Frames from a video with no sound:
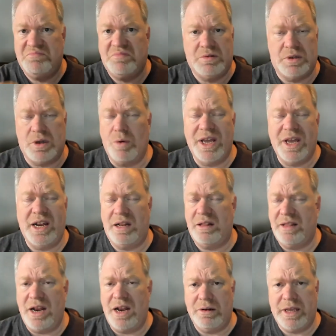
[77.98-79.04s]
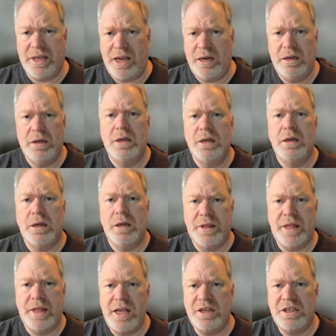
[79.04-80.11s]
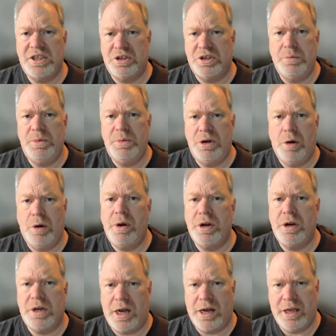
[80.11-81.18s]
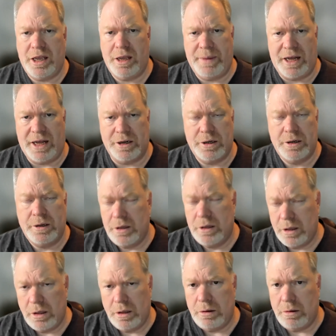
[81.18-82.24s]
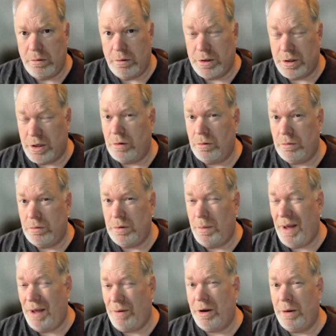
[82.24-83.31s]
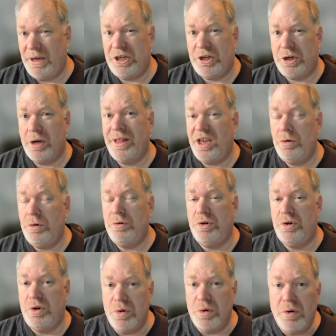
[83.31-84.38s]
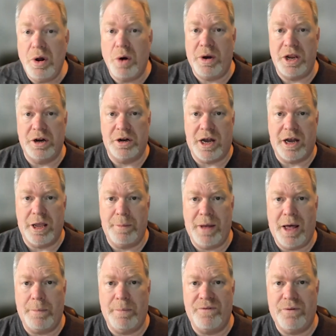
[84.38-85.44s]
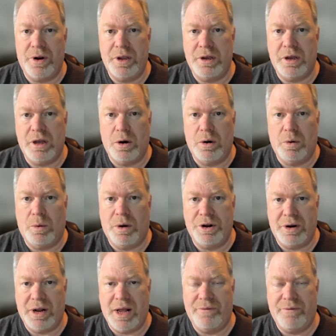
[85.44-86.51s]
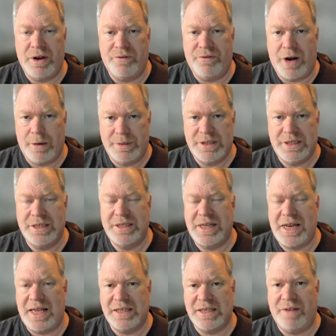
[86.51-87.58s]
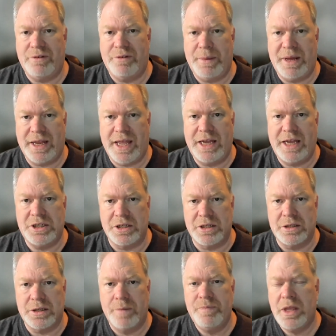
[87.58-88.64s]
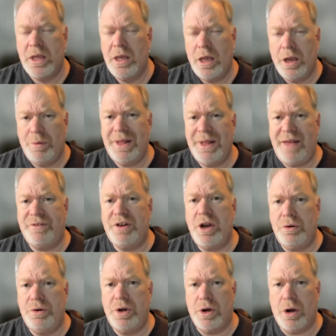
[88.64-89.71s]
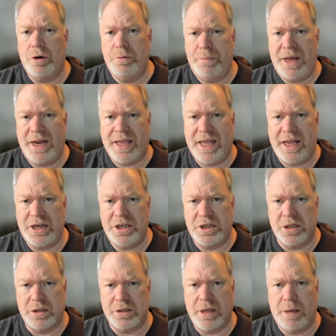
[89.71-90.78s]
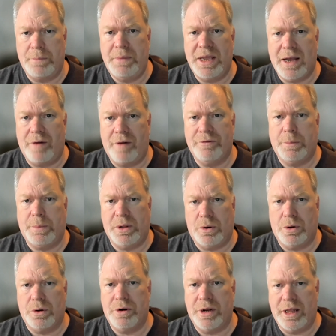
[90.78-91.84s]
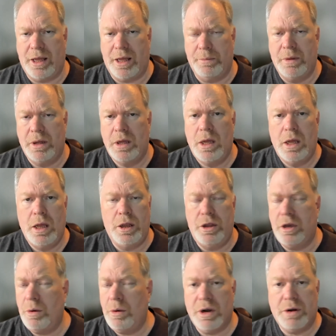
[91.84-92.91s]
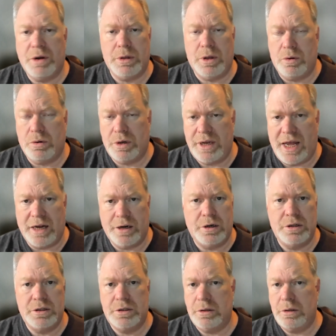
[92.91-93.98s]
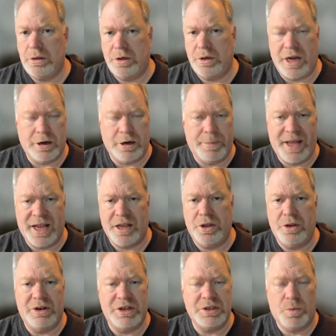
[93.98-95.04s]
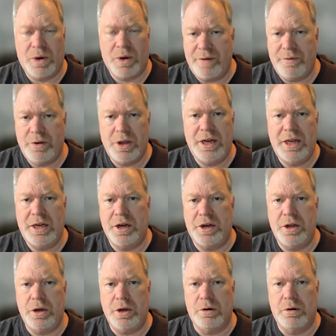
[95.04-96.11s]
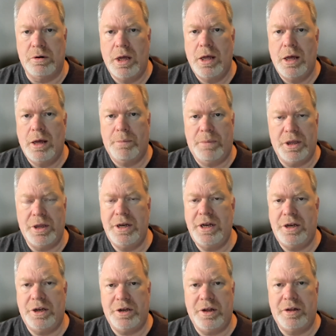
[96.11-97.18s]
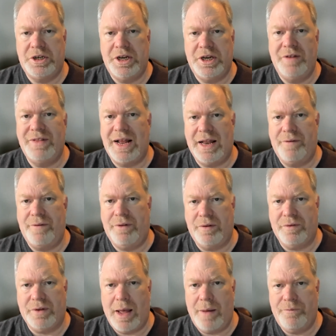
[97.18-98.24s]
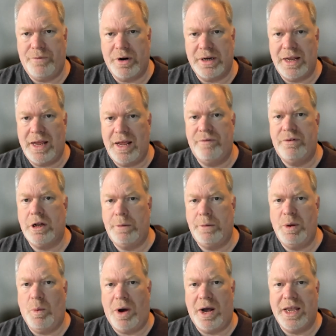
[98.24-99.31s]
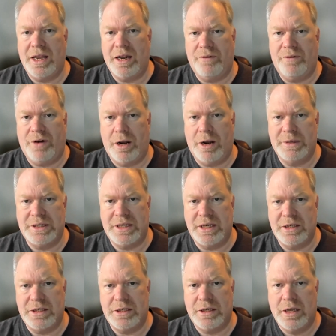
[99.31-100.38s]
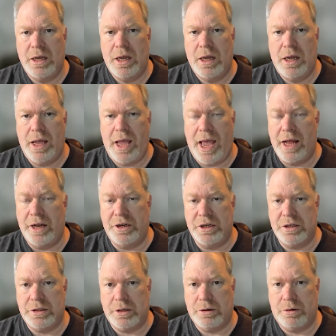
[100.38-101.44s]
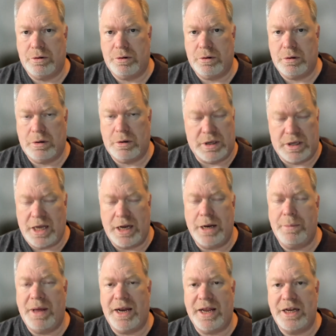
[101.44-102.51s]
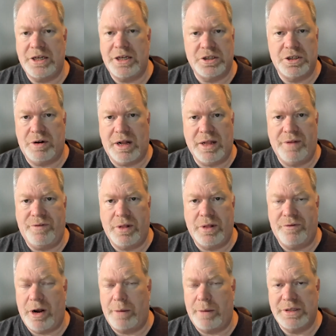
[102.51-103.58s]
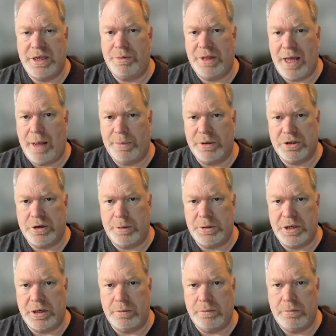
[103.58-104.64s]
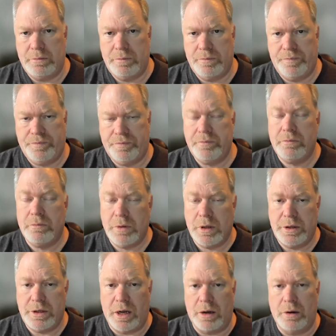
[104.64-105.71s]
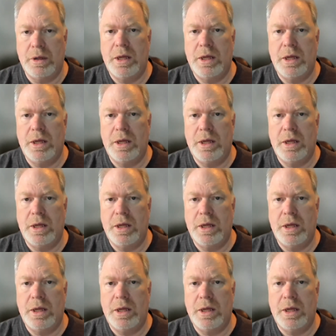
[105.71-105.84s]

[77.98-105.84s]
go get it. They don't care. They assume you know what you're talking about. So you might want to be sure that you do know what you're talking about before you go wandering off into pharmacies and asking for medications. You really have to know your own medications and be comfortable ordering them. You can work with local doctors, your doctor back in the US, whatever you need to do, but you need to achieve that level of comfort if you're going to be walking into pharmacies and just getting medications directly from the pharmacy without prescription. So,